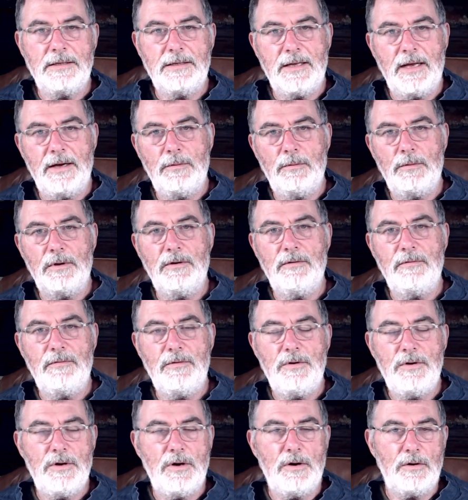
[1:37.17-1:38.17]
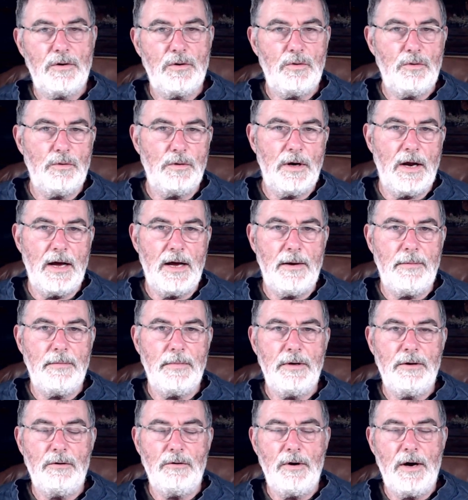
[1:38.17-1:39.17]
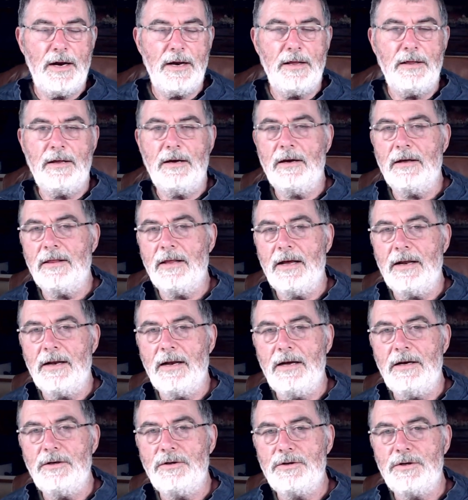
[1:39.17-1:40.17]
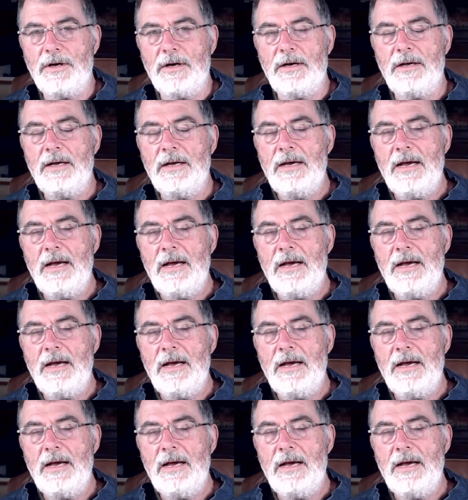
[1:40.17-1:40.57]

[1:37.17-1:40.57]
They would have not caught up or anything of that nature.